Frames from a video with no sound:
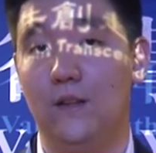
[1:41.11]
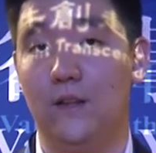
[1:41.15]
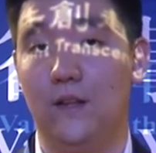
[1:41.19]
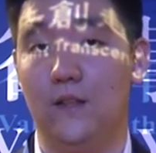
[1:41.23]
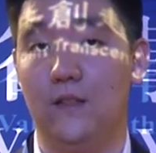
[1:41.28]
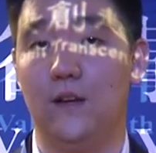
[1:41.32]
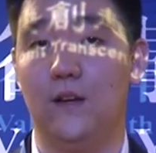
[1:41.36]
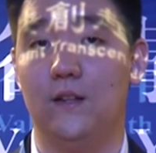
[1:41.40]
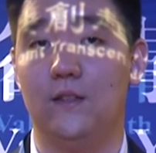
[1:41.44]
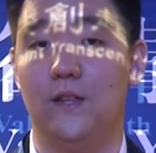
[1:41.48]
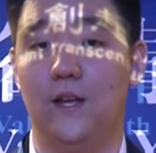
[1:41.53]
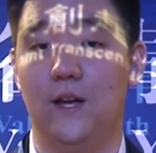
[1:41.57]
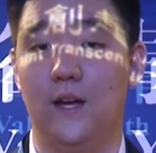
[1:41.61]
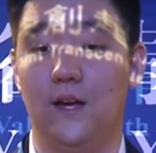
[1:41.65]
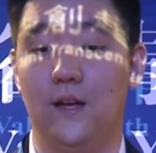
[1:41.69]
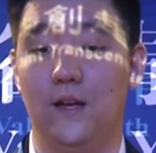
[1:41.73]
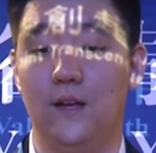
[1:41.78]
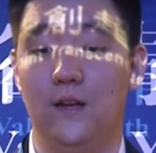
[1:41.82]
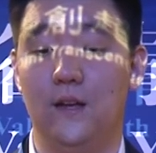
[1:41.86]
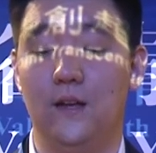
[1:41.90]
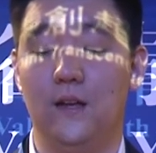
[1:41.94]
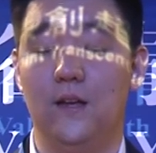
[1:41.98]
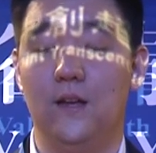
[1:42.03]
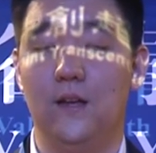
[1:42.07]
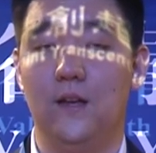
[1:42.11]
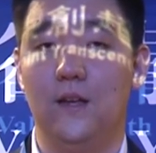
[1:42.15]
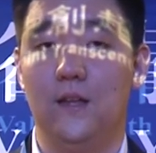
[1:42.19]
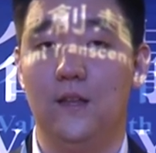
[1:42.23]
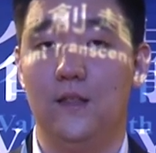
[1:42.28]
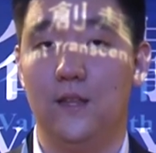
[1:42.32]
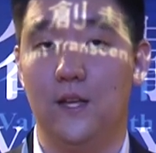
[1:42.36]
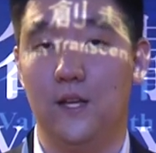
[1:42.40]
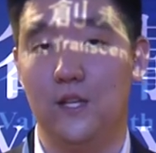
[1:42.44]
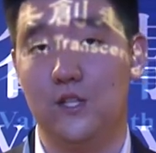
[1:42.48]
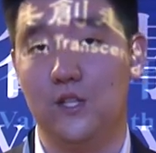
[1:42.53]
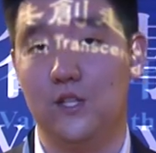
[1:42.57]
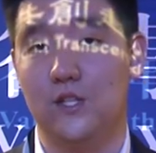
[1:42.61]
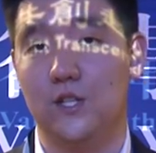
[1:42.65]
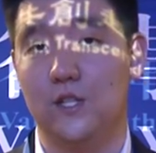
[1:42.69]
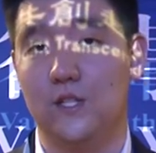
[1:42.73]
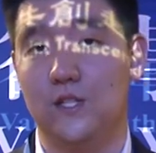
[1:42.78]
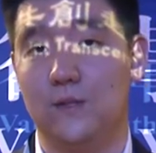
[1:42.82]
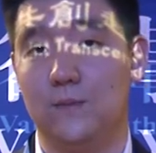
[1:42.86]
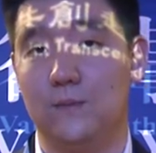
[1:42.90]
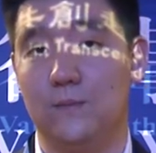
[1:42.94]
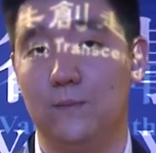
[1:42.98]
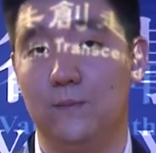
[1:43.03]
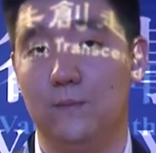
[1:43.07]
They thought that they should
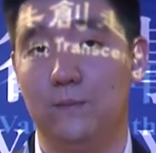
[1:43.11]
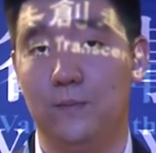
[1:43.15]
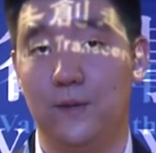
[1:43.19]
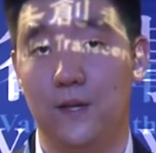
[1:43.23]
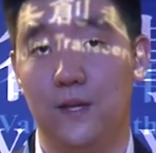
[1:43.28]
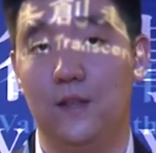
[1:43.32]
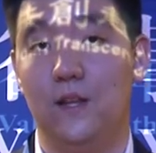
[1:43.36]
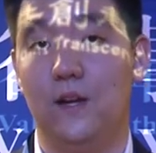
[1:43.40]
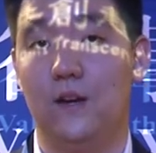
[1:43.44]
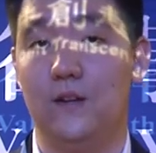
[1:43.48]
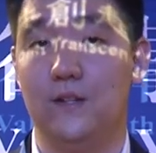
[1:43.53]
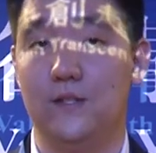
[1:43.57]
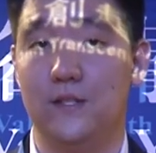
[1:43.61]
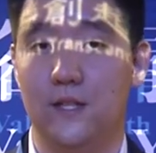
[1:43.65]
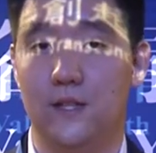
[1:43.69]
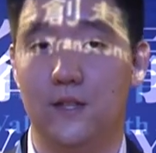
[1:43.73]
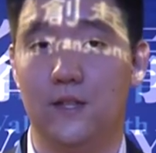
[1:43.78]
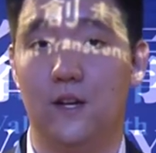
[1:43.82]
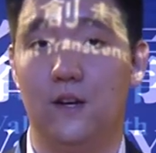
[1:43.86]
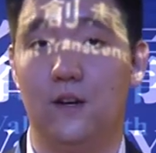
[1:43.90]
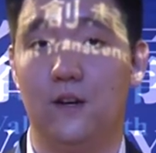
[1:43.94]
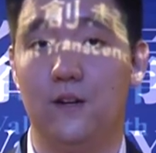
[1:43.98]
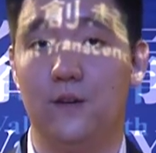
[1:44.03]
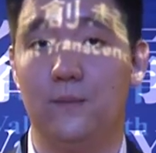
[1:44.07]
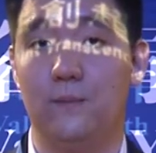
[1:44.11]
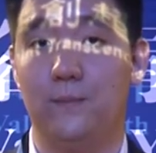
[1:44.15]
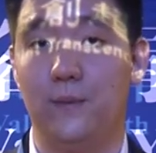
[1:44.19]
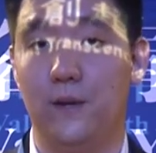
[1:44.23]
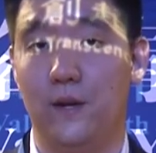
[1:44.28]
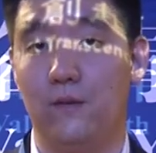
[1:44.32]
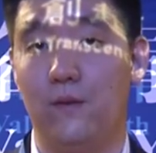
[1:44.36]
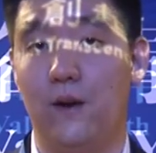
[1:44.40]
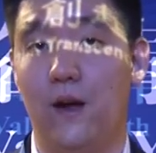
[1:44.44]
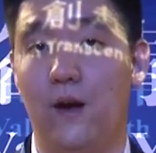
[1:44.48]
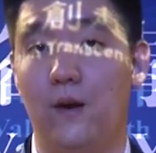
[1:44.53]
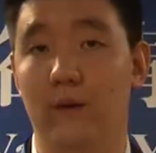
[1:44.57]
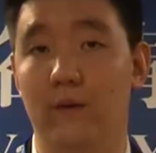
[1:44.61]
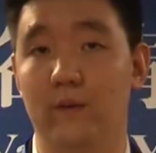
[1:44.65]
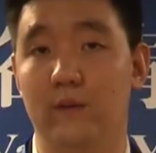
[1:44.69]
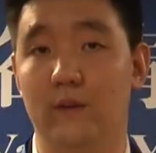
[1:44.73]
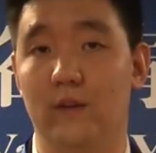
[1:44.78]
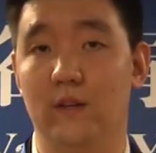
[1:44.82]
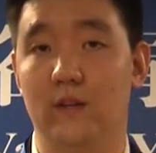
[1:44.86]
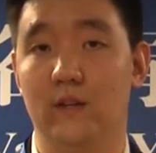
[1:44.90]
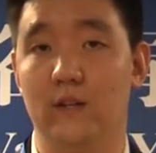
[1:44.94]
just be there, sit there, be around,